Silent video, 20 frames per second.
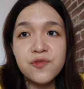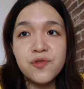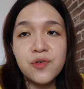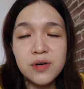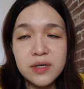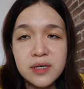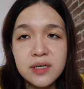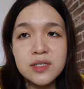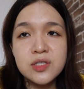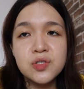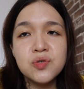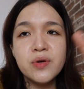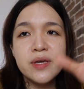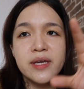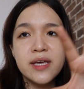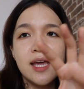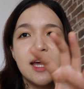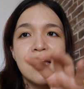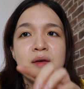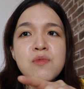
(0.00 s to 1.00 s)
for us. So
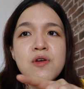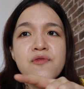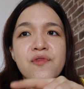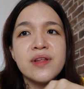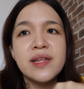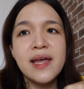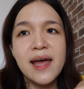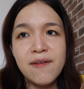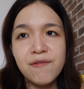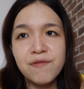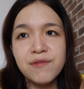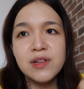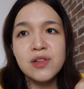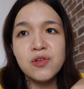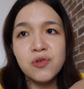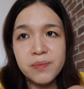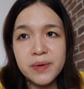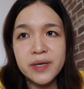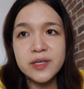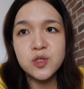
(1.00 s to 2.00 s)
it came with an
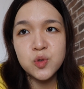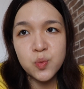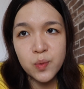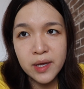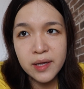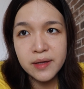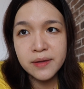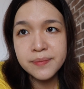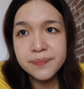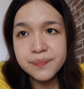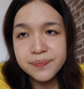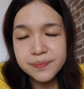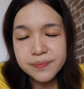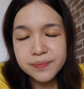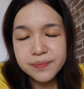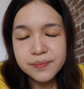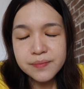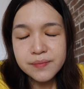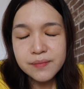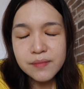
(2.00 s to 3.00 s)
envelope as well.
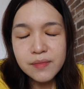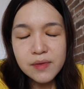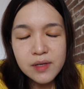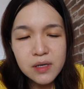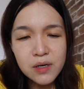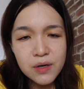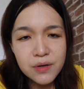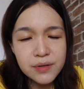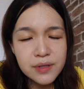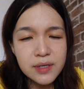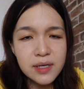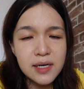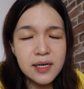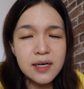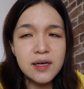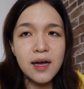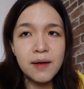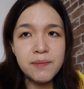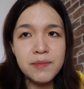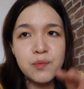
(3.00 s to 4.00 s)

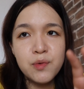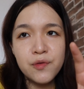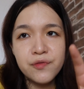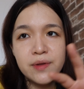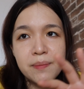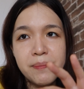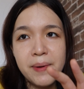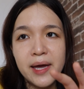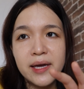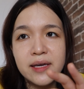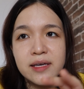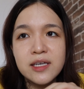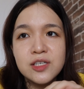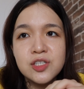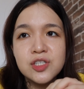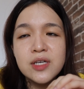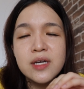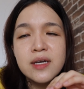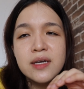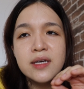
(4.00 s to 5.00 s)
With the
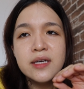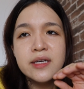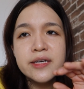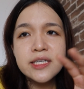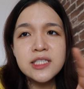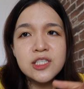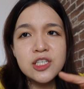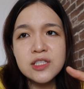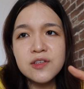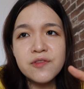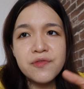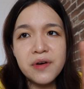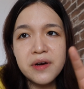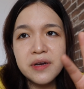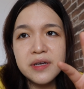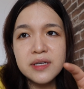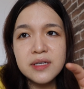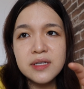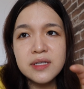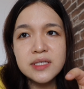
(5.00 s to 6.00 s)
package. It's just a
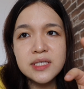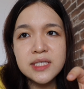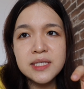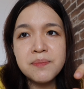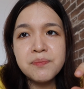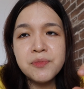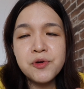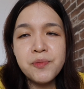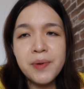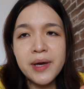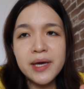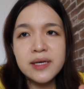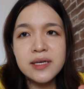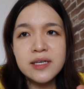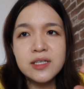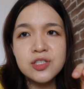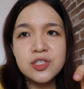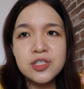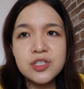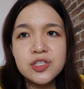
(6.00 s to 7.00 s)
very simple
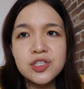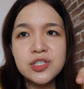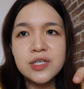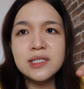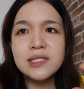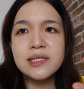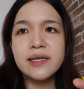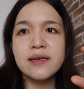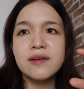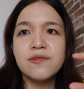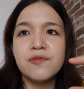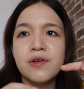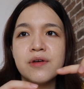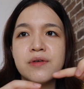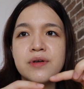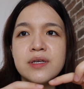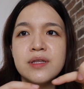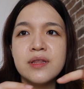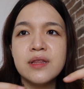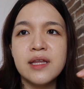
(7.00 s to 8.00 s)
package. It's just like a
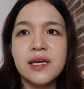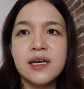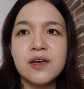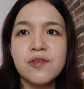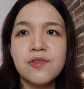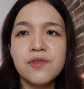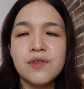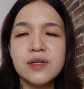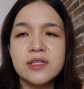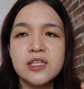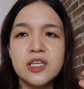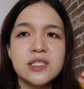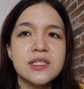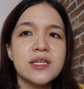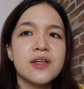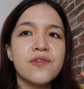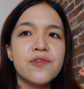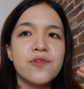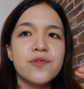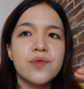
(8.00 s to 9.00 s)
very thick, just
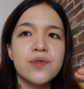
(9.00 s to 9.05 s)
a